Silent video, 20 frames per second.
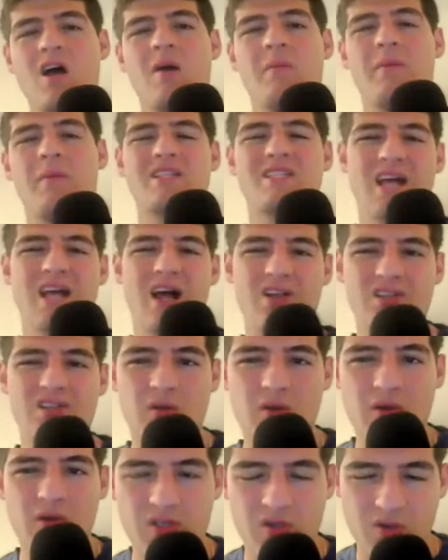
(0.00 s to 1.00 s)
but it sounds a
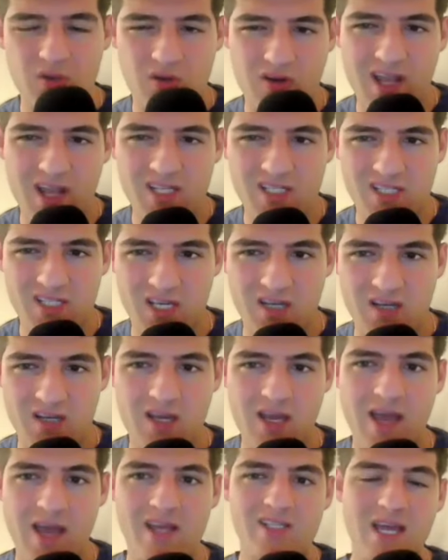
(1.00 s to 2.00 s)
little too crazy,
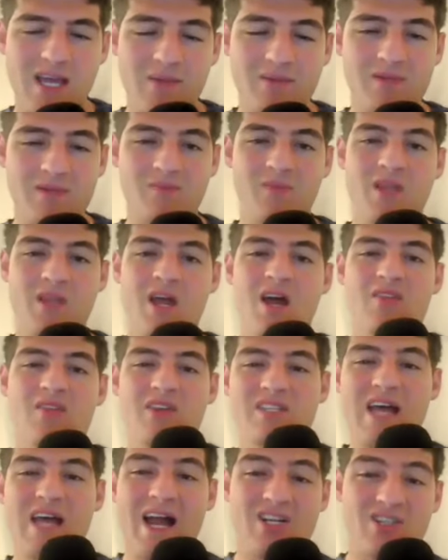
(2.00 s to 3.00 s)
except
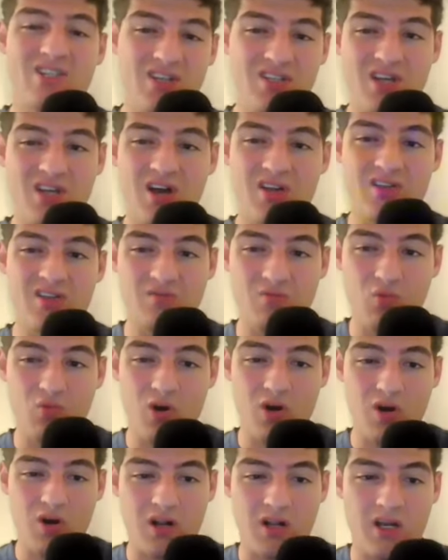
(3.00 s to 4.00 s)
this actually does
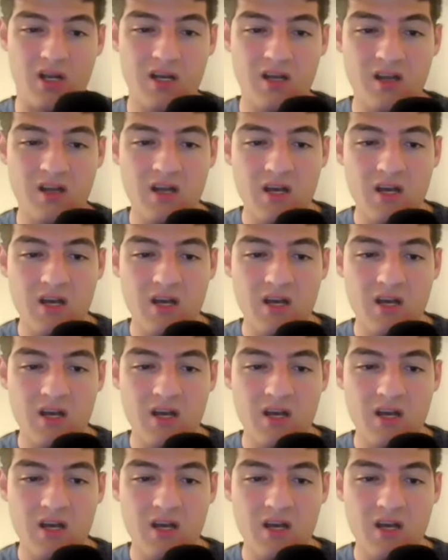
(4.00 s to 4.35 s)
work.